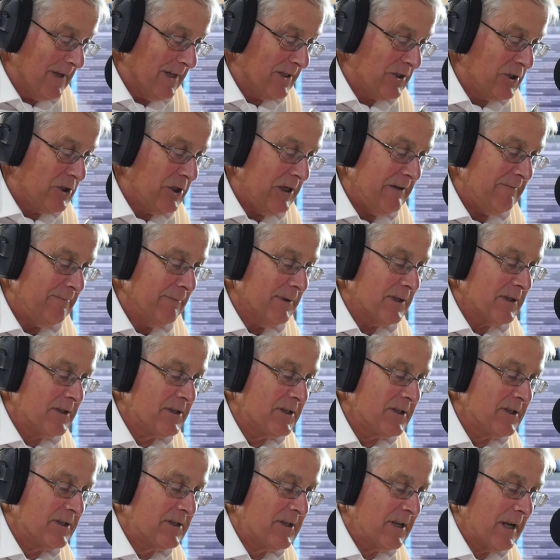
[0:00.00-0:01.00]

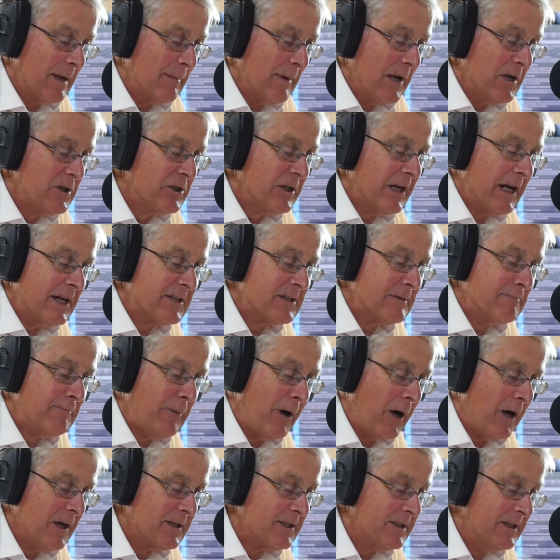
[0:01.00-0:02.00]
achievements as an MHK as a
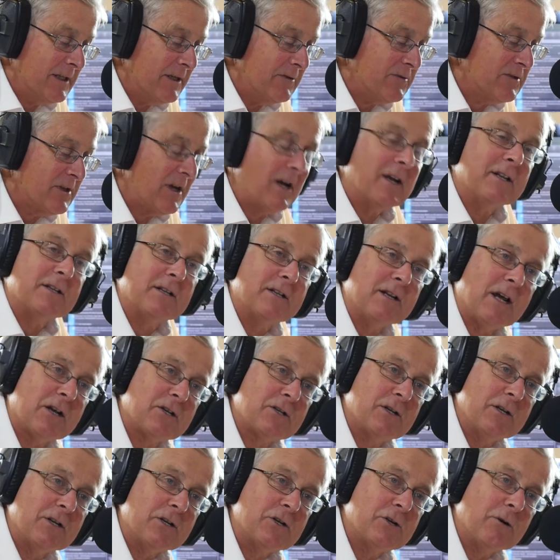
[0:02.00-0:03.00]
party, you cite the
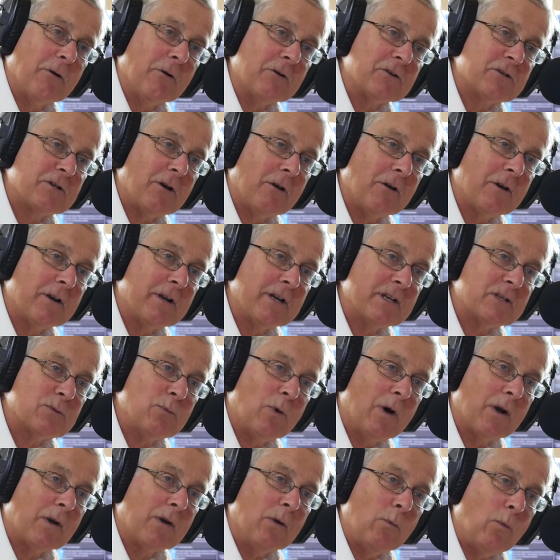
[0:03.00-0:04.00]
national insurance holiday as
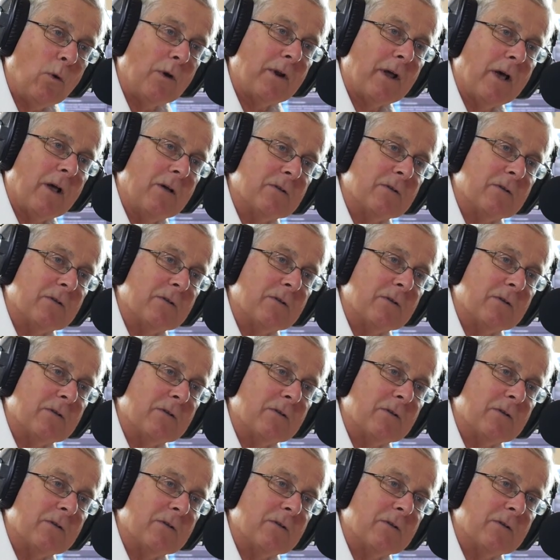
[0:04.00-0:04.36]
one. What yeah.